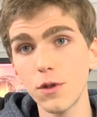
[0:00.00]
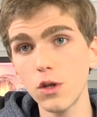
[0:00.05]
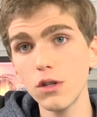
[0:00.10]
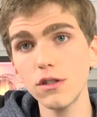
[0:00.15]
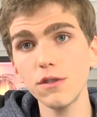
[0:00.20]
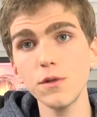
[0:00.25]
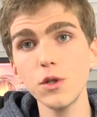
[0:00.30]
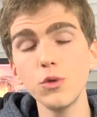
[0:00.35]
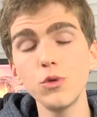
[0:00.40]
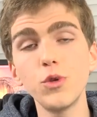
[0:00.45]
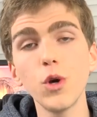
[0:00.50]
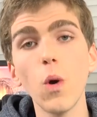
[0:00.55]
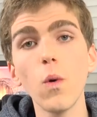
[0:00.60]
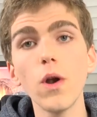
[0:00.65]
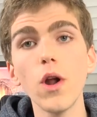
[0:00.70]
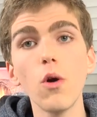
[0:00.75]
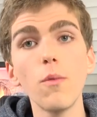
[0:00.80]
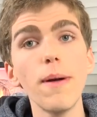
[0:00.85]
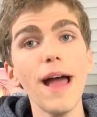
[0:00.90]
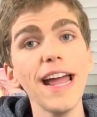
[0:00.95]
for those of you who
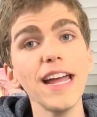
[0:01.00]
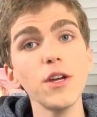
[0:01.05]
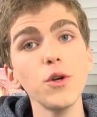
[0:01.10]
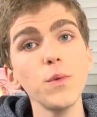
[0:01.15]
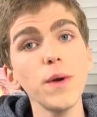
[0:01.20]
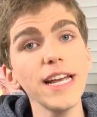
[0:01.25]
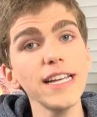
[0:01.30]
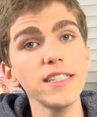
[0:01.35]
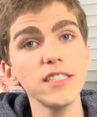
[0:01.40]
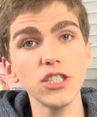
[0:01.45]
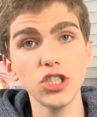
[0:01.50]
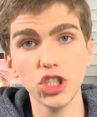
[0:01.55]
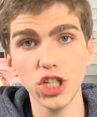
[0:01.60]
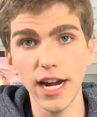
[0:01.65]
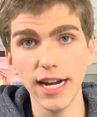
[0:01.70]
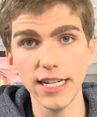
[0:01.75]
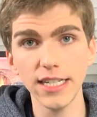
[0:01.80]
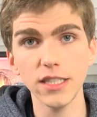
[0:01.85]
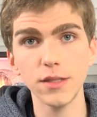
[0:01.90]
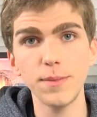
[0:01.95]
don't know, Pangu is a
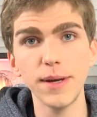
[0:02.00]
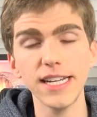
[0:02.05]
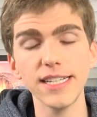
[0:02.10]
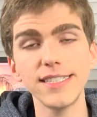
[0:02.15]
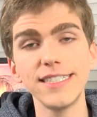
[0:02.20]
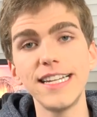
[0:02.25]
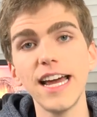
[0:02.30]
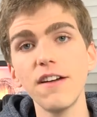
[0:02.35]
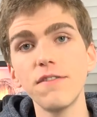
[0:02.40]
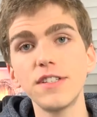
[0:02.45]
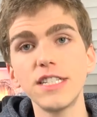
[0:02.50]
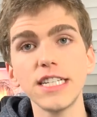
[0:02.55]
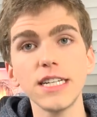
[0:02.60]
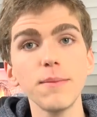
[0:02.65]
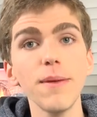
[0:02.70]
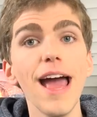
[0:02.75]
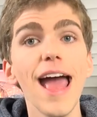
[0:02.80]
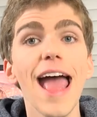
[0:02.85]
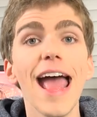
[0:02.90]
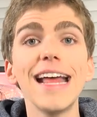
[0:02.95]
Chinese-based dev
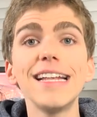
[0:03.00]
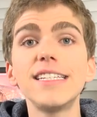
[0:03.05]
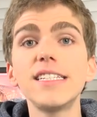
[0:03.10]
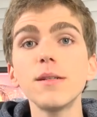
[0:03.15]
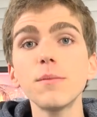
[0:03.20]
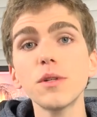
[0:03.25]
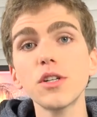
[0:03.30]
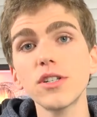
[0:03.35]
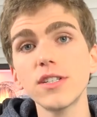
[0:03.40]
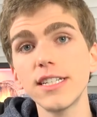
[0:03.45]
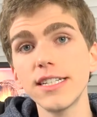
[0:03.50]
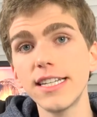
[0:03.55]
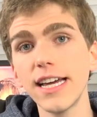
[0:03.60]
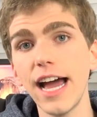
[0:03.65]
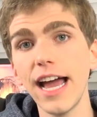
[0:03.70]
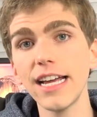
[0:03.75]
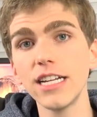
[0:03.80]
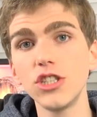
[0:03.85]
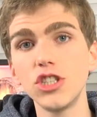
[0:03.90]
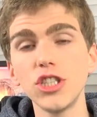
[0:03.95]
team, and similar to
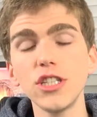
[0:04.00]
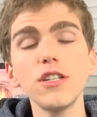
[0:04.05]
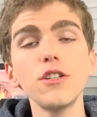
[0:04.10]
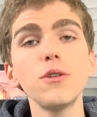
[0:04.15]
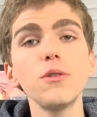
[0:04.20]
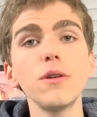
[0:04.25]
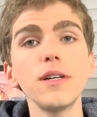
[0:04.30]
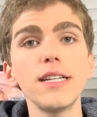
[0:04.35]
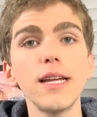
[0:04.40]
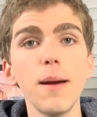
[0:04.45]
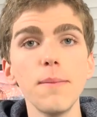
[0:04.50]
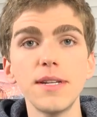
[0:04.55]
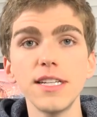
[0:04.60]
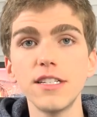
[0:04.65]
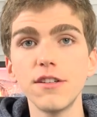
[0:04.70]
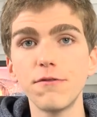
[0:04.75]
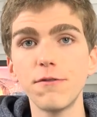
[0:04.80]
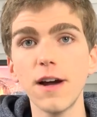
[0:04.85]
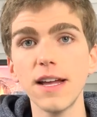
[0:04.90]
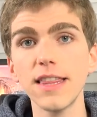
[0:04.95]
TaiG, who
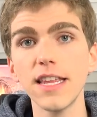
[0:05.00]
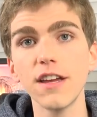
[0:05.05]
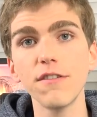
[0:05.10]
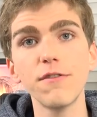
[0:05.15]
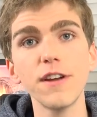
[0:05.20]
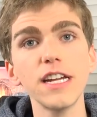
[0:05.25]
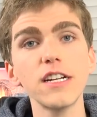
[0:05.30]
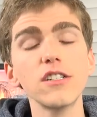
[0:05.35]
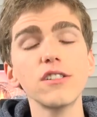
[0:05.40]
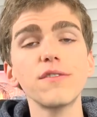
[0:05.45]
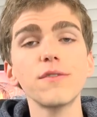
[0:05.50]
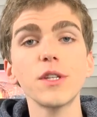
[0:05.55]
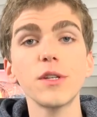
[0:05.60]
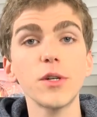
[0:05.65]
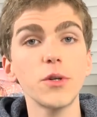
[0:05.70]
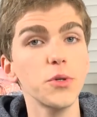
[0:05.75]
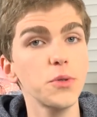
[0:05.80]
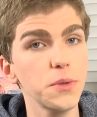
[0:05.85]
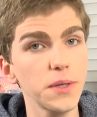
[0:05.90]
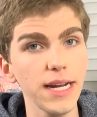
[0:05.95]
attempted to fund the Evaders for
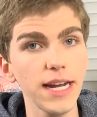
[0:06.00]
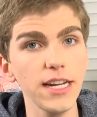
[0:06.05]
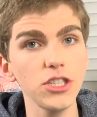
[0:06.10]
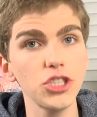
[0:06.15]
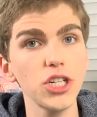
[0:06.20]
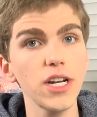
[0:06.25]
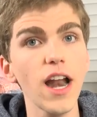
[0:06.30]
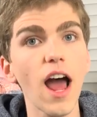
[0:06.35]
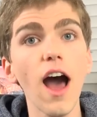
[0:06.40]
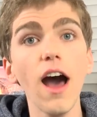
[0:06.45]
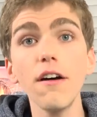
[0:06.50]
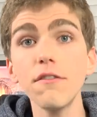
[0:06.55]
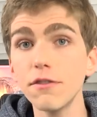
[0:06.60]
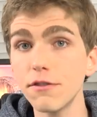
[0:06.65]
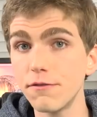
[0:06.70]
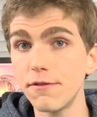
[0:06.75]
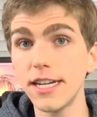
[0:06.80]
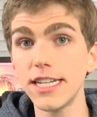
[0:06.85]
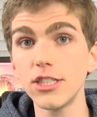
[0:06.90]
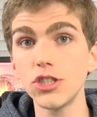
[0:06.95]
the creation of
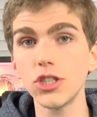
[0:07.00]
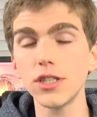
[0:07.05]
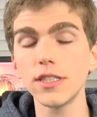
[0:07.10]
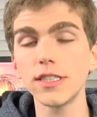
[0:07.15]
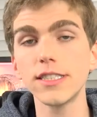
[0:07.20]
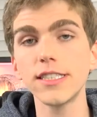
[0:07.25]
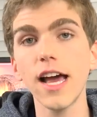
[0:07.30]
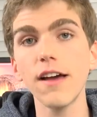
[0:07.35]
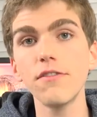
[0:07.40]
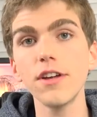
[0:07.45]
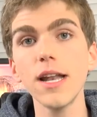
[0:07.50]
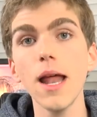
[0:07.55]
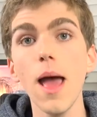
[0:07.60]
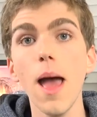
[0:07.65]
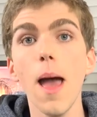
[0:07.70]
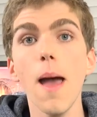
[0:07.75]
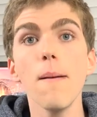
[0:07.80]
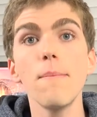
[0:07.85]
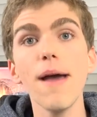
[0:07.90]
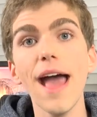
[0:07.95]
Evasi0n 7,
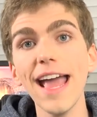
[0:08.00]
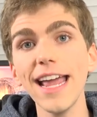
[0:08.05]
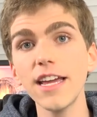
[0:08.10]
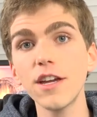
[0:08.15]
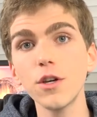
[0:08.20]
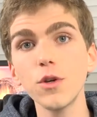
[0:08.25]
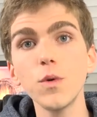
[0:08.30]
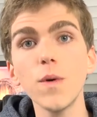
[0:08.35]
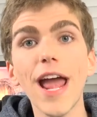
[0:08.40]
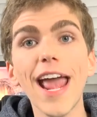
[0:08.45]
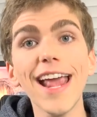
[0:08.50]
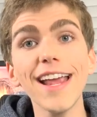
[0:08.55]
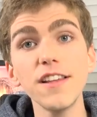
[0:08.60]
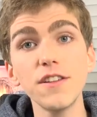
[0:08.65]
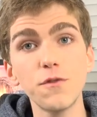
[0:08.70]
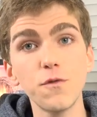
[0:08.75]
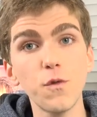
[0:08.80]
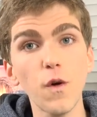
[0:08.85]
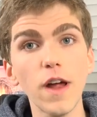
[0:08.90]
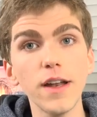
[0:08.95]
Pangu
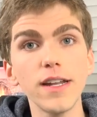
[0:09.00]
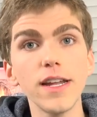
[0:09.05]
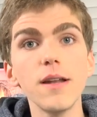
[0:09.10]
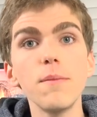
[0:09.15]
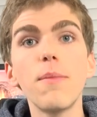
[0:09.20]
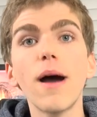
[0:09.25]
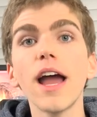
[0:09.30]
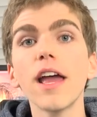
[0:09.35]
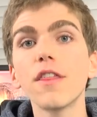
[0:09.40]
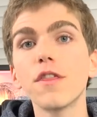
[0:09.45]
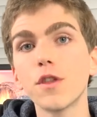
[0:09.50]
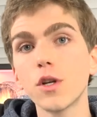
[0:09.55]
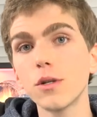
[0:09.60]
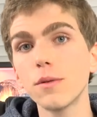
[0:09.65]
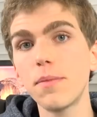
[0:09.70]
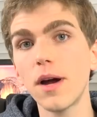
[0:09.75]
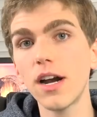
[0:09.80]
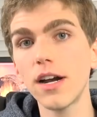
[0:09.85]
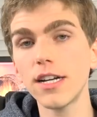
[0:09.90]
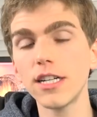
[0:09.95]
is funded by a
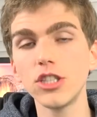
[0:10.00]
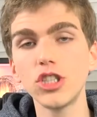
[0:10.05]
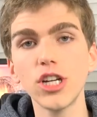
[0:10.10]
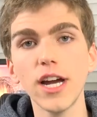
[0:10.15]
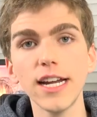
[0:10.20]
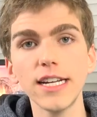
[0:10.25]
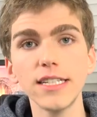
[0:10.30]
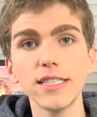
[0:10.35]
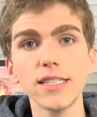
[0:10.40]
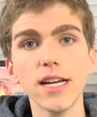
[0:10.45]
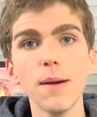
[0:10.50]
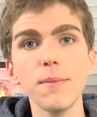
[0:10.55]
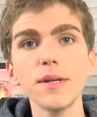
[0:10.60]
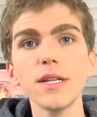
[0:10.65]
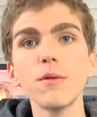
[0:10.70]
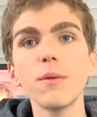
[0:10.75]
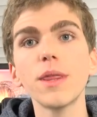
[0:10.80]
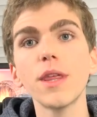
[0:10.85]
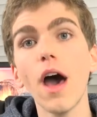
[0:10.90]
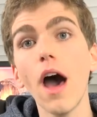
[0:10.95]
third-party Chinese
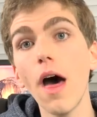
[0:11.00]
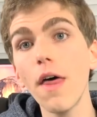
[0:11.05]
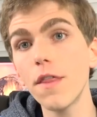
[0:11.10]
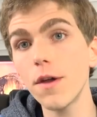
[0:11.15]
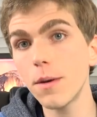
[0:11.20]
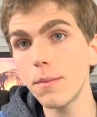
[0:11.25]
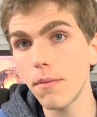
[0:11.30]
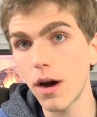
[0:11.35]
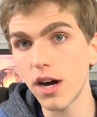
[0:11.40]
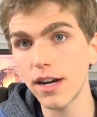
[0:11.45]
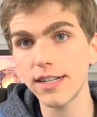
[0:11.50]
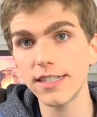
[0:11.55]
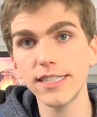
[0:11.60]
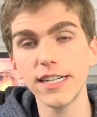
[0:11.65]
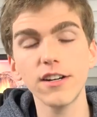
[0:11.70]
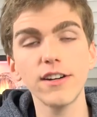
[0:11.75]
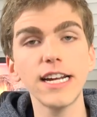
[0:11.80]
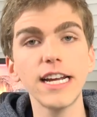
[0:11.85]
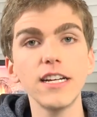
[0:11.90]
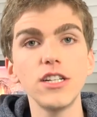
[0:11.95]
company with other
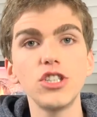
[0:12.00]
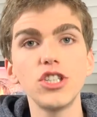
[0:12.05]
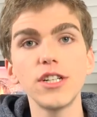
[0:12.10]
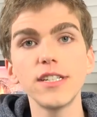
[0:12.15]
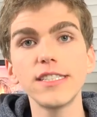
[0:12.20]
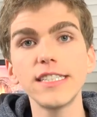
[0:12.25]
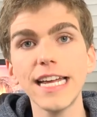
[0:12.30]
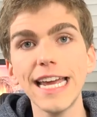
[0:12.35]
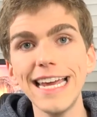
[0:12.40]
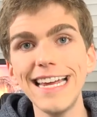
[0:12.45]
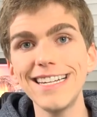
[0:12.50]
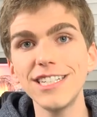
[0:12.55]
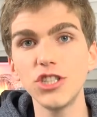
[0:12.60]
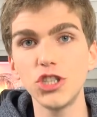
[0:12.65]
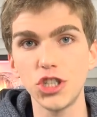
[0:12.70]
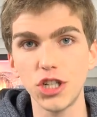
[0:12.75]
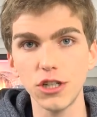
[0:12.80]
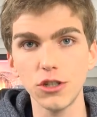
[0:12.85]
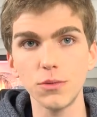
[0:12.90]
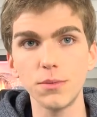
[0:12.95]
monetary interests in
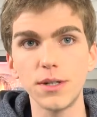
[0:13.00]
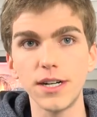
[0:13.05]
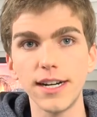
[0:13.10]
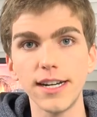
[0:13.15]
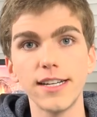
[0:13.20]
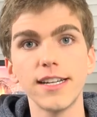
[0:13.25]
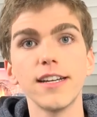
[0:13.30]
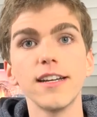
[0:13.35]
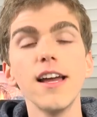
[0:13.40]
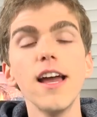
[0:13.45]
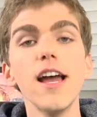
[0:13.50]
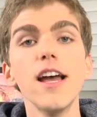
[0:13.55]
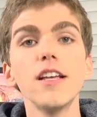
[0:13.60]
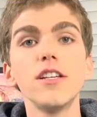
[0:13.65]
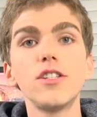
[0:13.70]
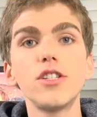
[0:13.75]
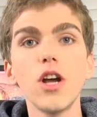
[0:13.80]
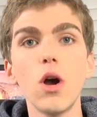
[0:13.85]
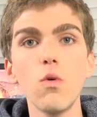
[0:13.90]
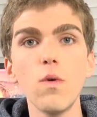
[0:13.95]
jailbreaking.
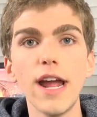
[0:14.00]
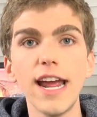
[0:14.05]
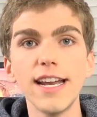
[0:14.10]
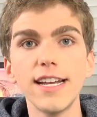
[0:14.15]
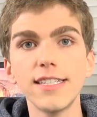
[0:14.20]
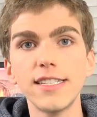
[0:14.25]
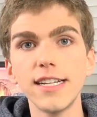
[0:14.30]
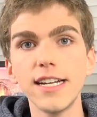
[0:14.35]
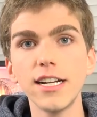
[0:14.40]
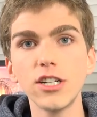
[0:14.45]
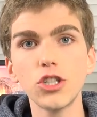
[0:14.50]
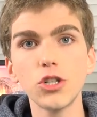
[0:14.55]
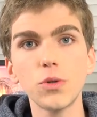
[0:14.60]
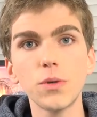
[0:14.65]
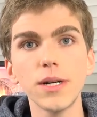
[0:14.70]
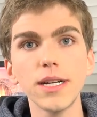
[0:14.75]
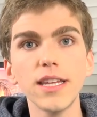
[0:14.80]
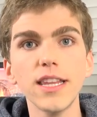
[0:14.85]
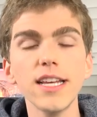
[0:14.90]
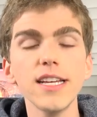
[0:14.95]
So in its initial
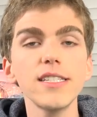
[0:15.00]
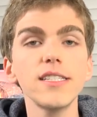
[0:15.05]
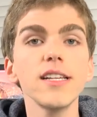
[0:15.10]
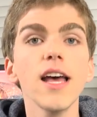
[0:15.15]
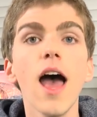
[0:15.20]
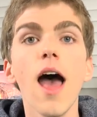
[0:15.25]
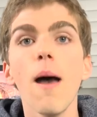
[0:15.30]
release,